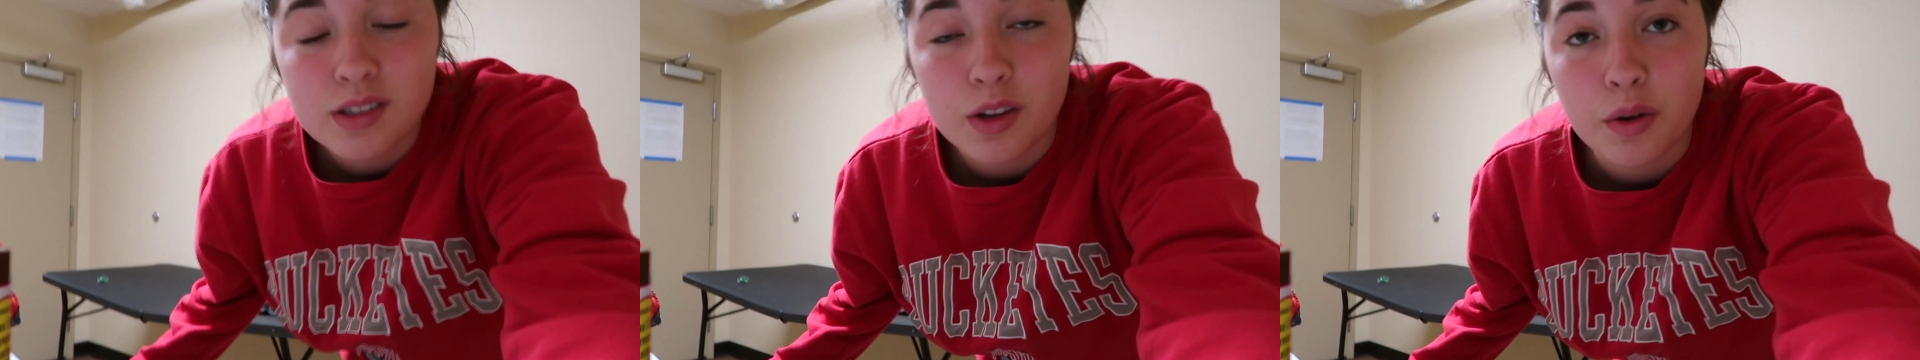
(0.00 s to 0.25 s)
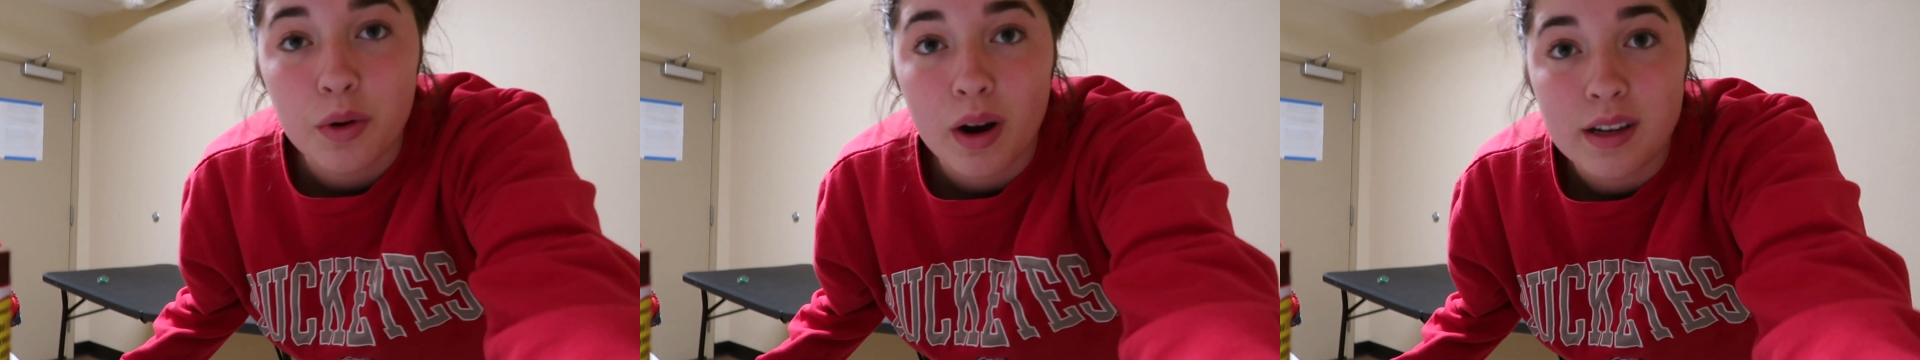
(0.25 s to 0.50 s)

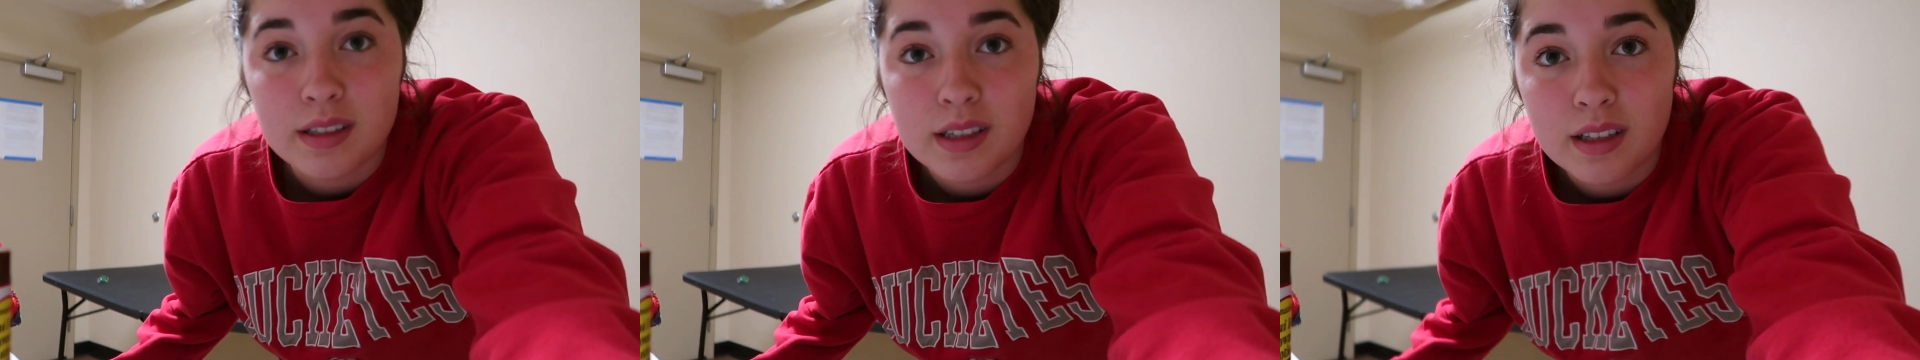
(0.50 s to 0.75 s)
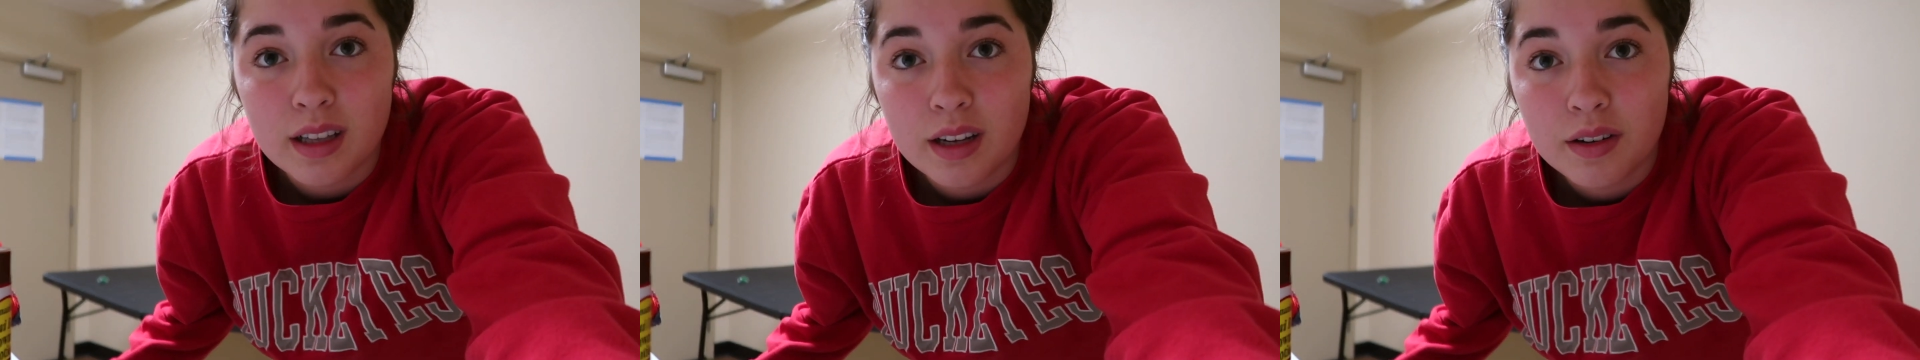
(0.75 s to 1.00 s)
so
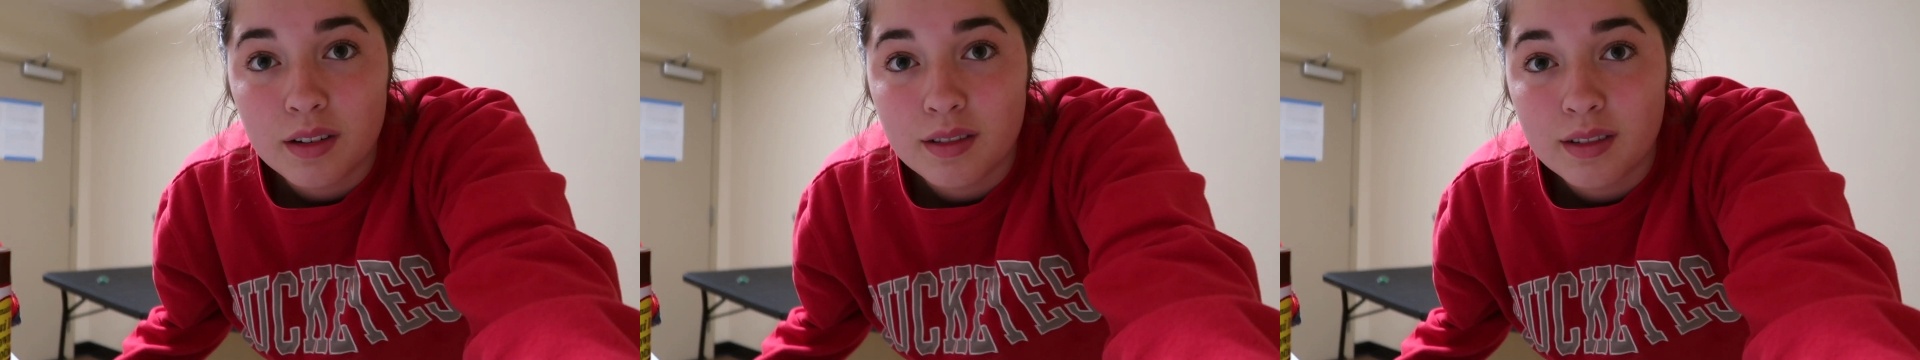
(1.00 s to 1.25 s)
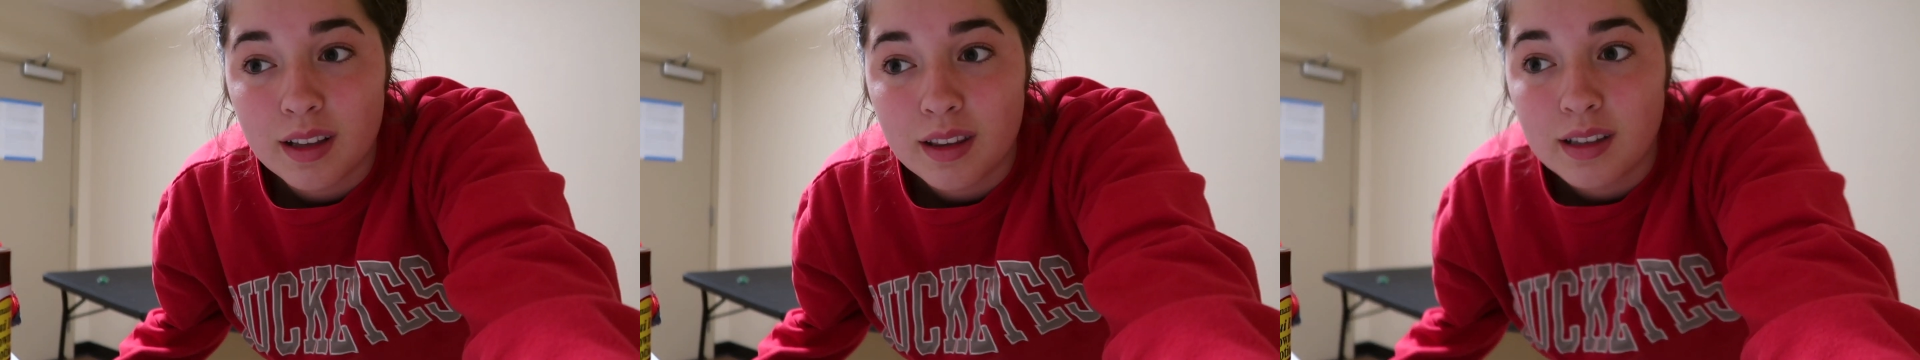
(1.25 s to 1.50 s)
crazy like
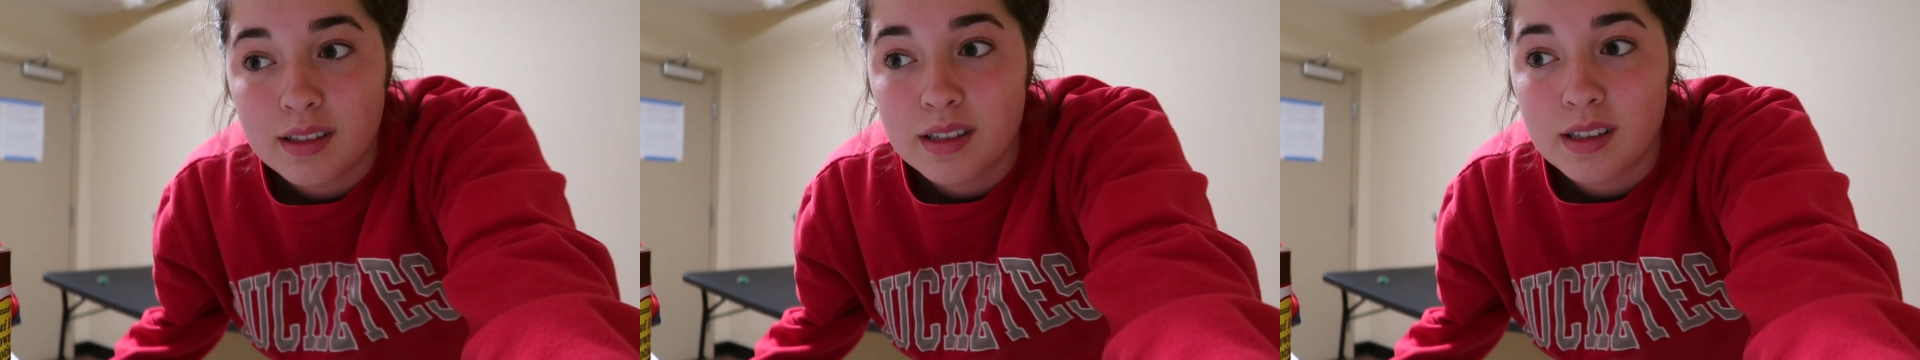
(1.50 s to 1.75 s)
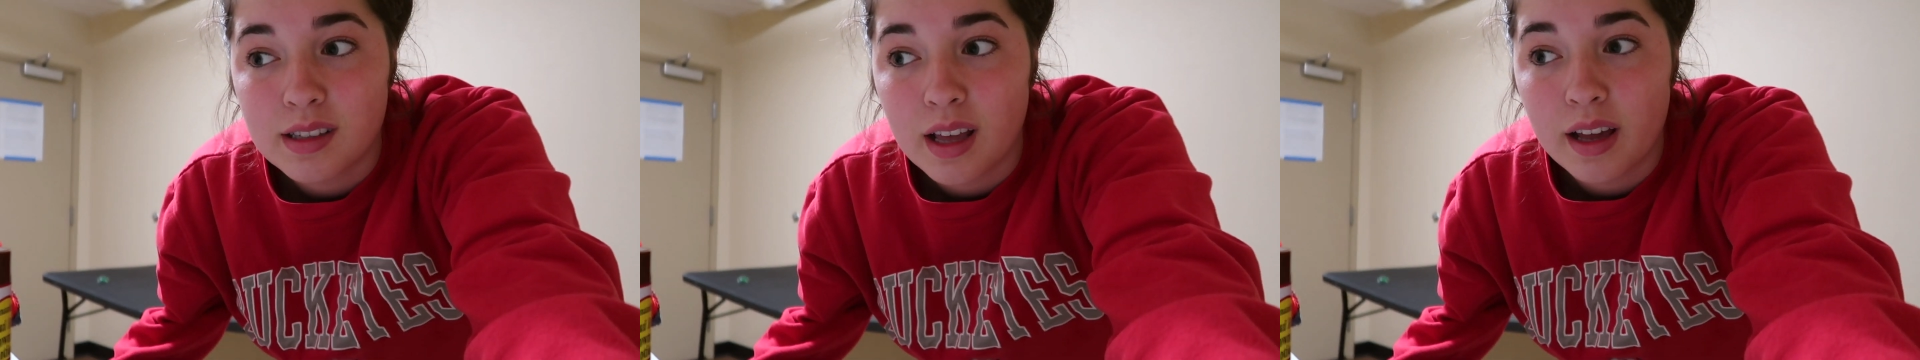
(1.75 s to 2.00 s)
that this
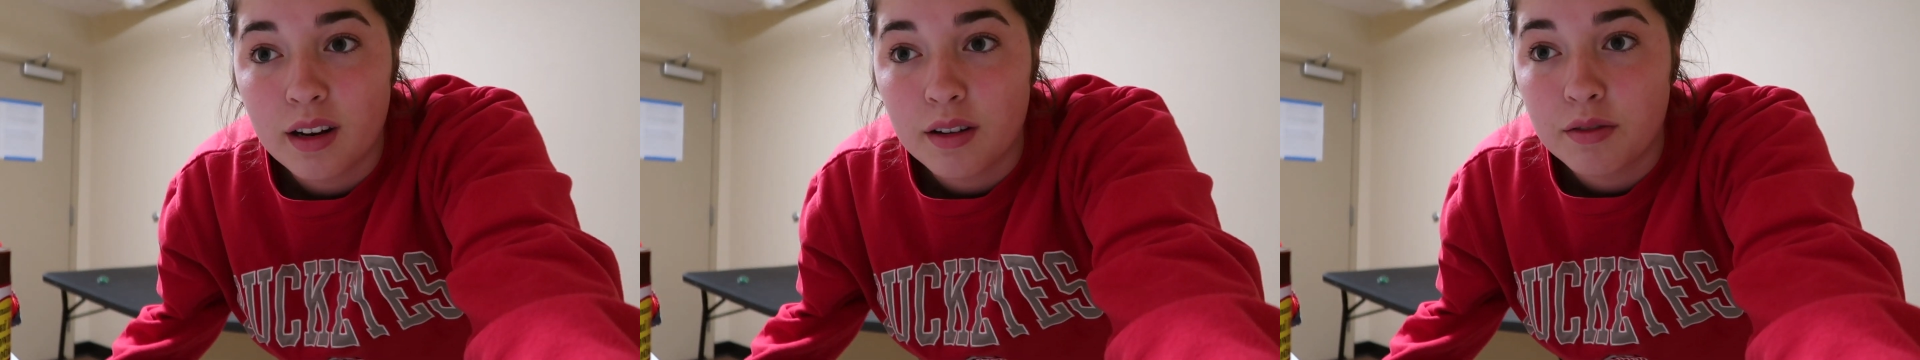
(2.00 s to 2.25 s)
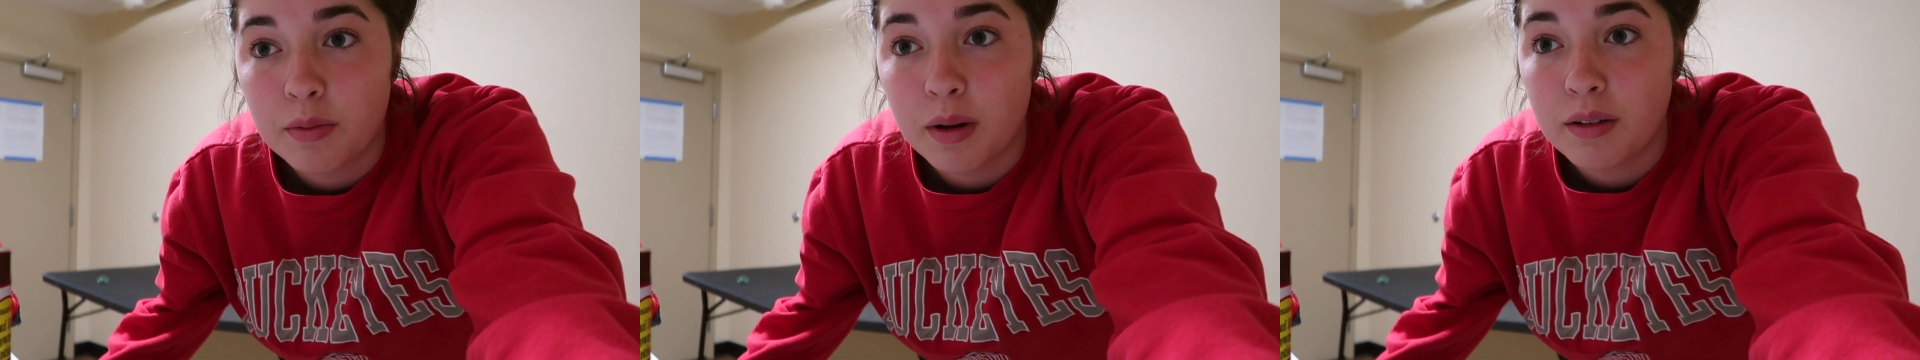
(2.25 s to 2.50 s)
is the end
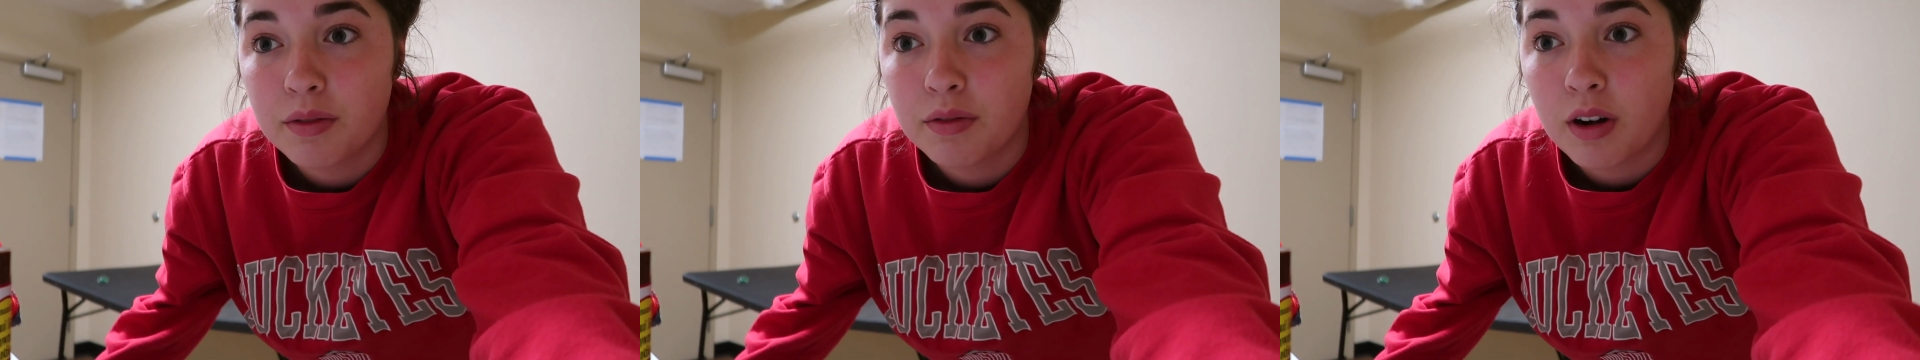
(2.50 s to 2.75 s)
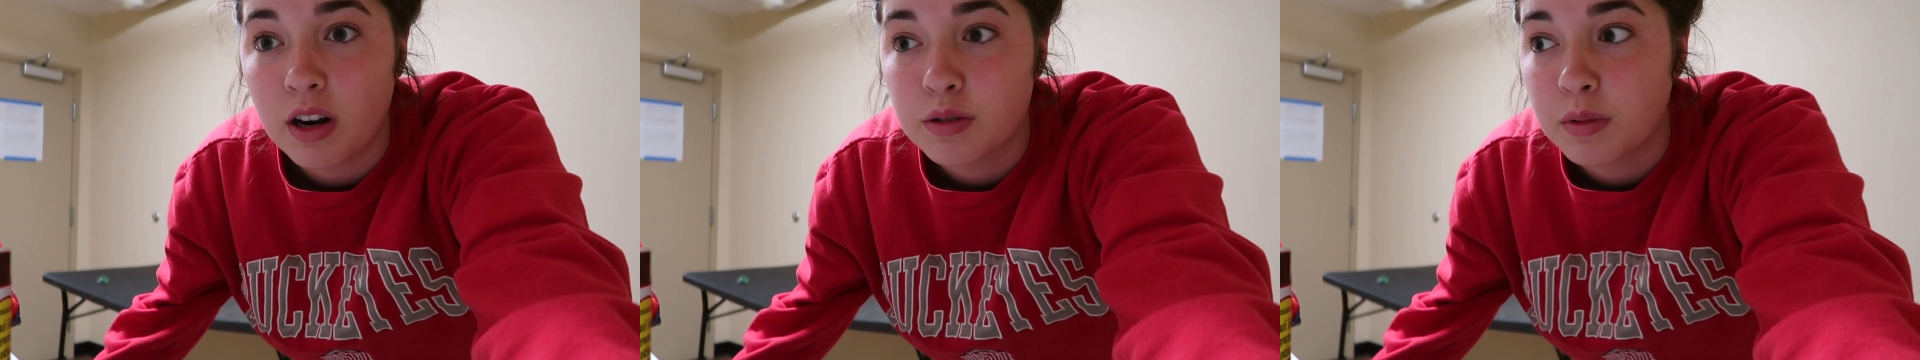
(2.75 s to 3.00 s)
of my
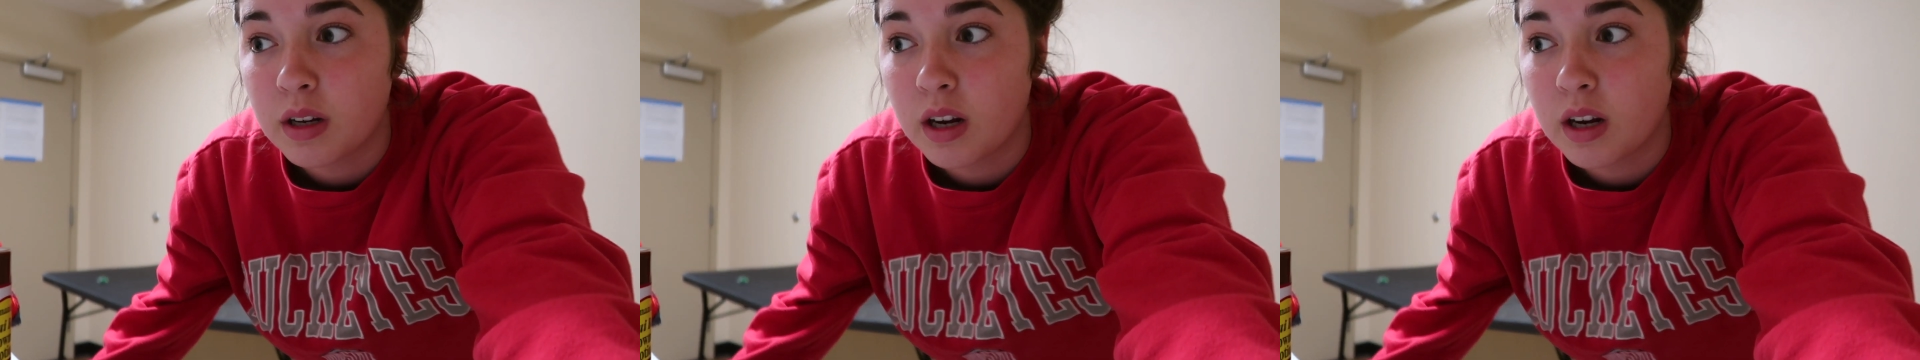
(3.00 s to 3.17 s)
freshman